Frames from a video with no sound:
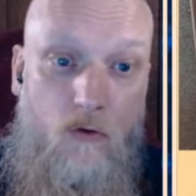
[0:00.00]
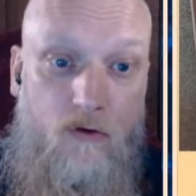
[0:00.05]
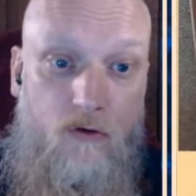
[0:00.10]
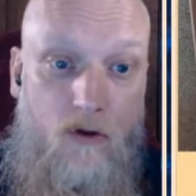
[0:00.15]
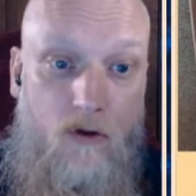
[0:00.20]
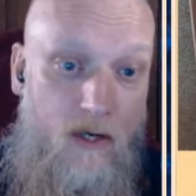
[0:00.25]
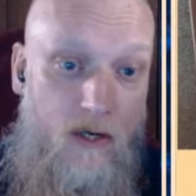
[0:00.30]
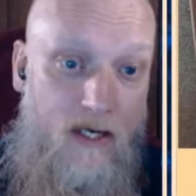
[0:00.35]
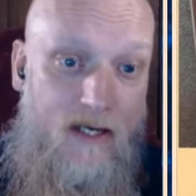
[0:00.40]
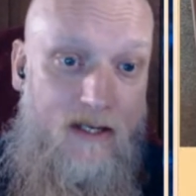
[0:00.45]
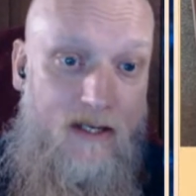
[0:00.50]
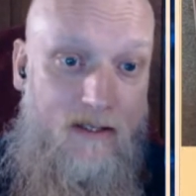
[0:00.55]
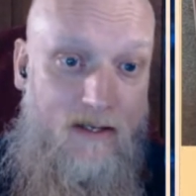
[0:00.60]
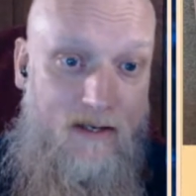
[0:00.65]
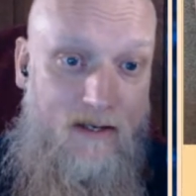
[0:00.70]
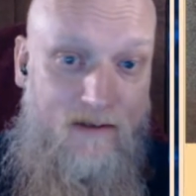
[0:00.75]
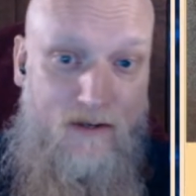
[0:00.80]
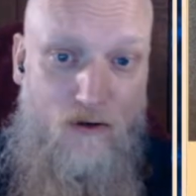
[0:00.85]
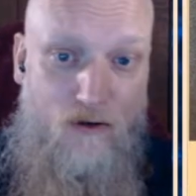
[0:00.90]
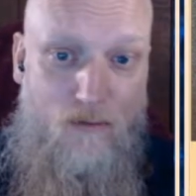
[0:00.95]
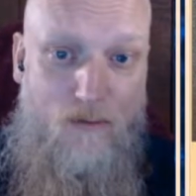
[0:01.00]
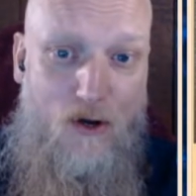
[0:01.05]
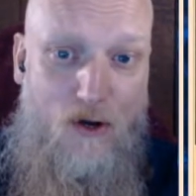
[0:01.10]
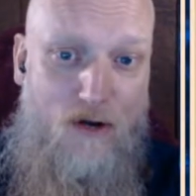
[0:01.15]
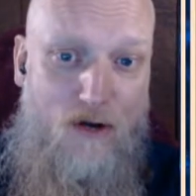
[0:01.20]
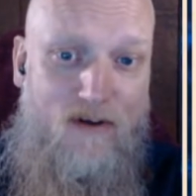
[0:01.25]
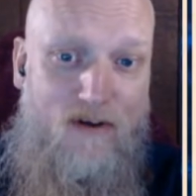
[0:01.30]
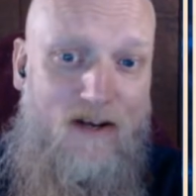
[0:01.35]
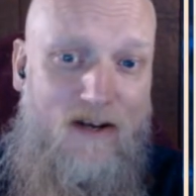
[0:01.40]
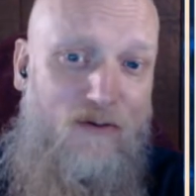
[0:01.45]
So these little
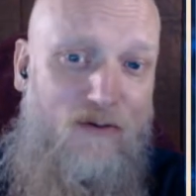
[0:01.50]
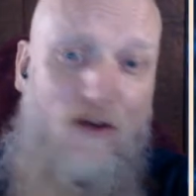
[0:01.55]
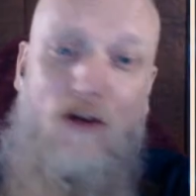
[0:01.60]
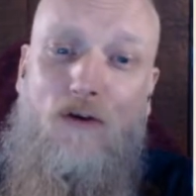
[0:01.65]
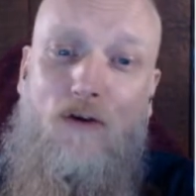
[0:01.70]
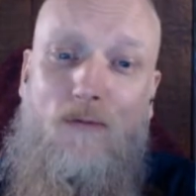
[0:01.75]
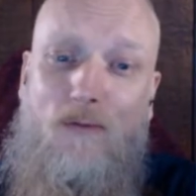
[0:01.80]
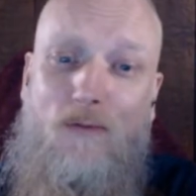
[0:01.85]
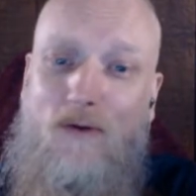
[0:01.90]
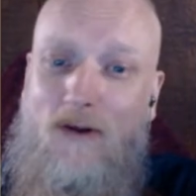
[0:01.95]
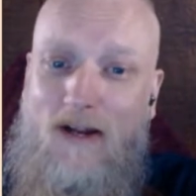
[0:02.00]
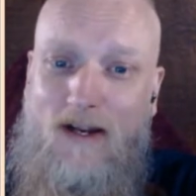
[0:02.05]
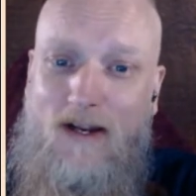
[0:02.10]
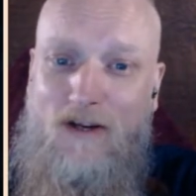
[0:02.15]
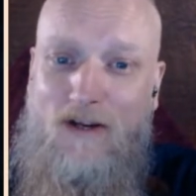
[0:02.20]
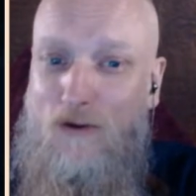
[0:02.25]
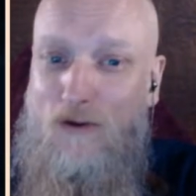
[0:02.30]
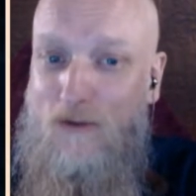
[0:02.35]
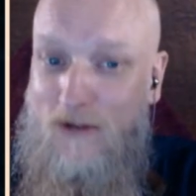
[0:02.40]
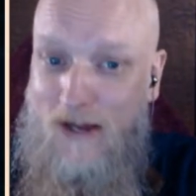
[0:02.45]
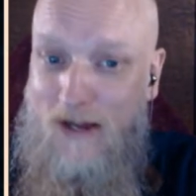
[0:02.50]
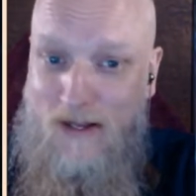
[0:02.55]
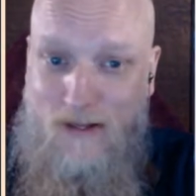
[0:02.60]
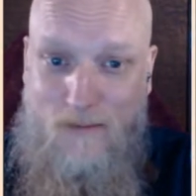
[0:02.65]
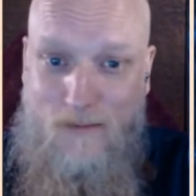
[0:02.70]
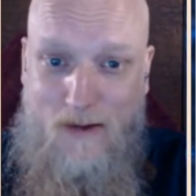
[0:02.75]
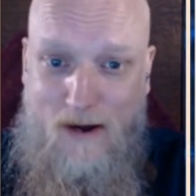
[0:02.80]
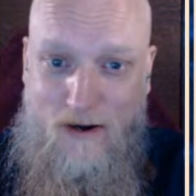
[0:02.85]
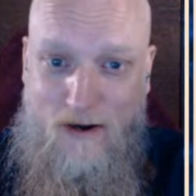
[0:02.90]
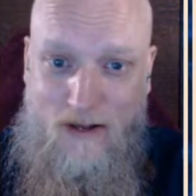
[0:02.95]
microliths that you could put in, you could take
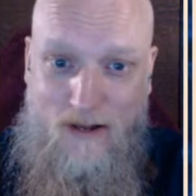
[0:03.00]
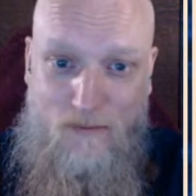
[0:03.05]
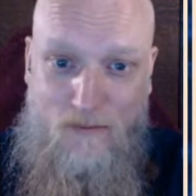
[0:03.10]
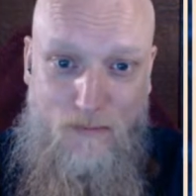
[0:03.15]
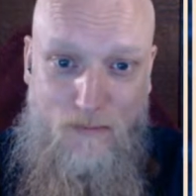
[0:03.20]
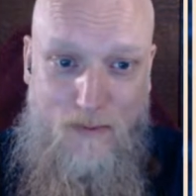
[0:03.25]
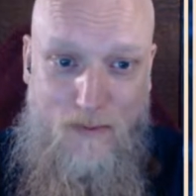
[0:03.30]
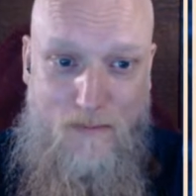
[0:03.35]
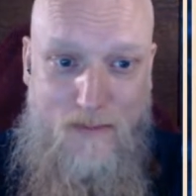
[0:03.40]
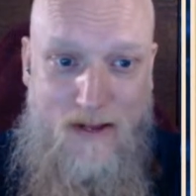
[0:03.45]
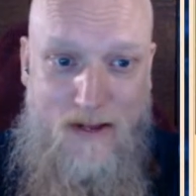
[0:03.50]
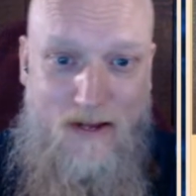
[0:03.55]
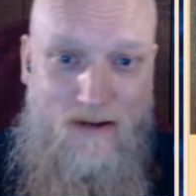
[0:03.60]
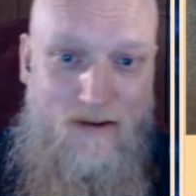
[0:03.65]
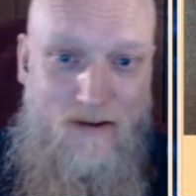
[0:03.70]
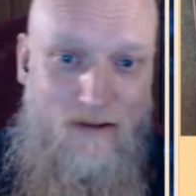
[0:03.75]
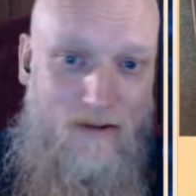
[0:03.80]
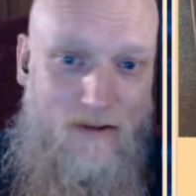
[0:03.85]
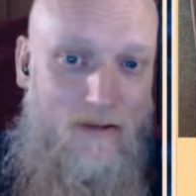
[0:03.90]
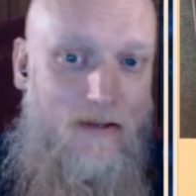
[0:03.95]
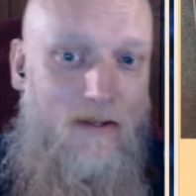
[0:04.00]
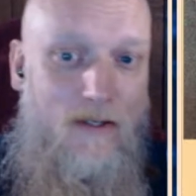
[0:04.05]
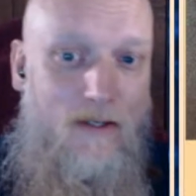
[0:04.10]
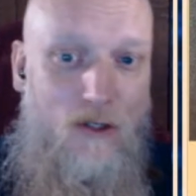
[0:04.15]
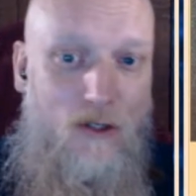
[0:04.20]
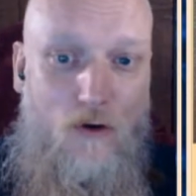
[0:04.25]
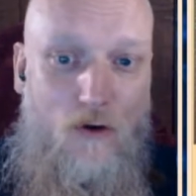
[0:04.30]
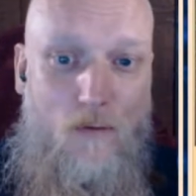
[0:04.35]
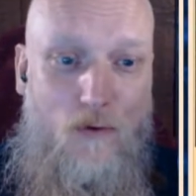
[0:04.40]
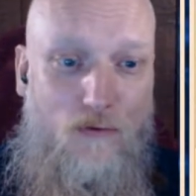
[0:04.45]
them out and they would be pink,
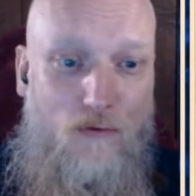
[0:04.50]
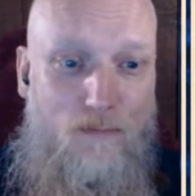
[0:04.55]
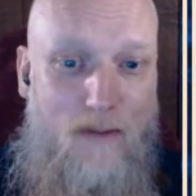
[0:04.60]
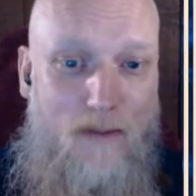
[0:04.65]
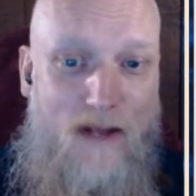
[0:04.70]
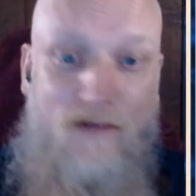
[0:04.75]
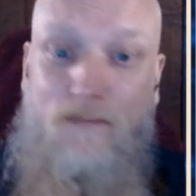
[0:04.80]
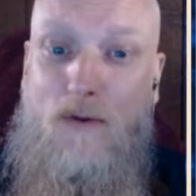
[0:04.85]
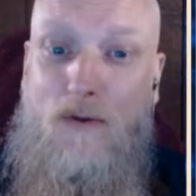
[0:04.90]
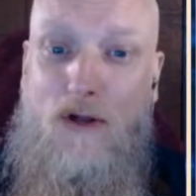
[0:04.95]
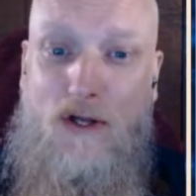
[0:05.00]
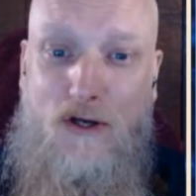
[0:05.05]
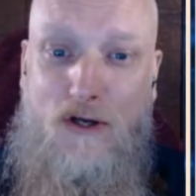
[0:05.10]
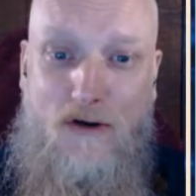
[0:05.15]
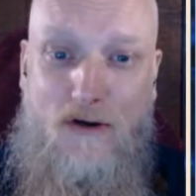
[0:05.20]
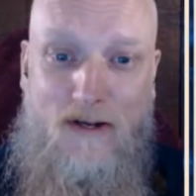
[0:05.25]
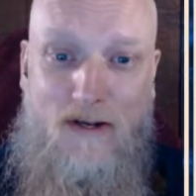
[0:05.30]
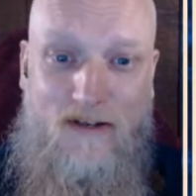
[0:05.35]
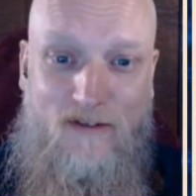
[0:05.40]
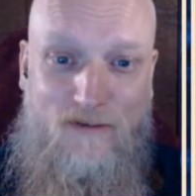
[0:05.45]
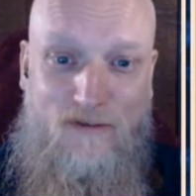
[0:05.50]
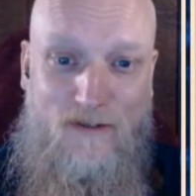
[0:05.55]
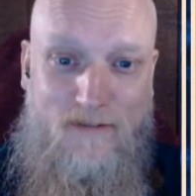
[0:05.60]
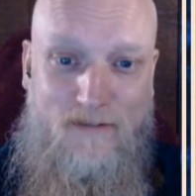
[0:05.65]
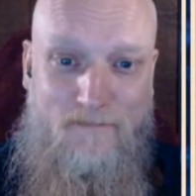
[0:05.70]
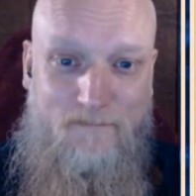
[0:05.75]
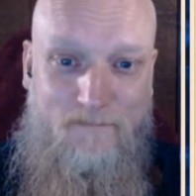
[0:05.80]
almost blessed by the goddess, right?